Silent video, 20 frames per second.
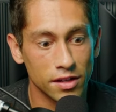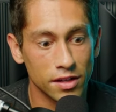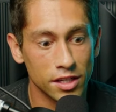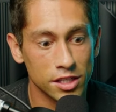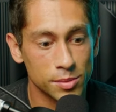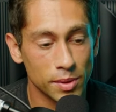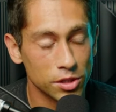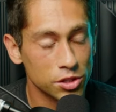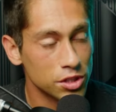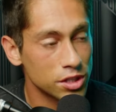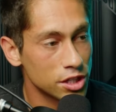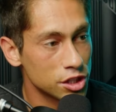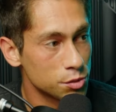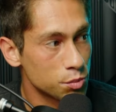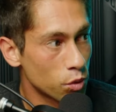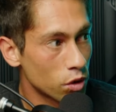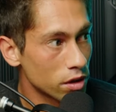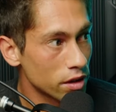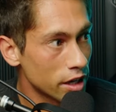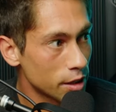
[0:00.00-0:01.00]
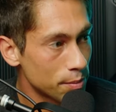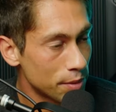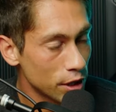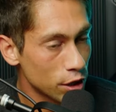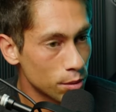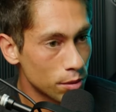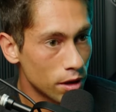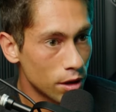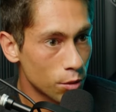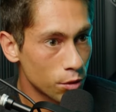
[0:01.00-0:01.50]
especially in a sport like
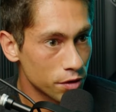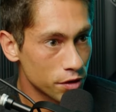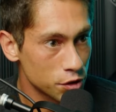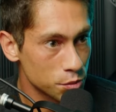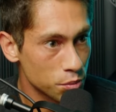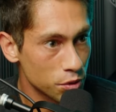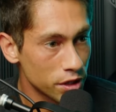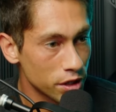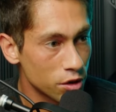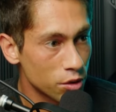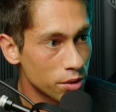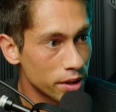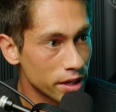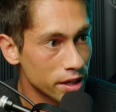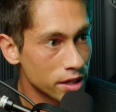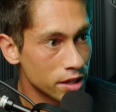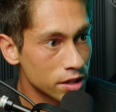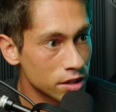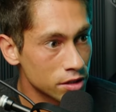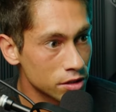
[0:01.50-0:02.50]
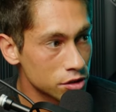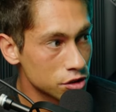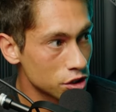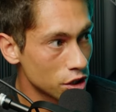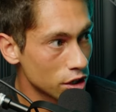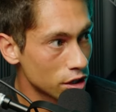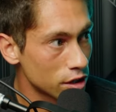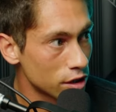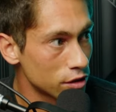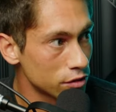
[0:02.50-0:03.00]
pickleball where there's a pretty quick
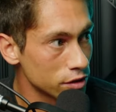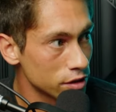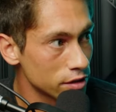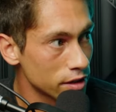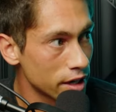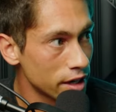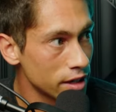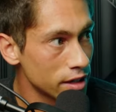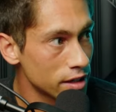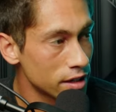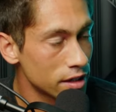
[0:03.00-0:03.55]
turnover rate,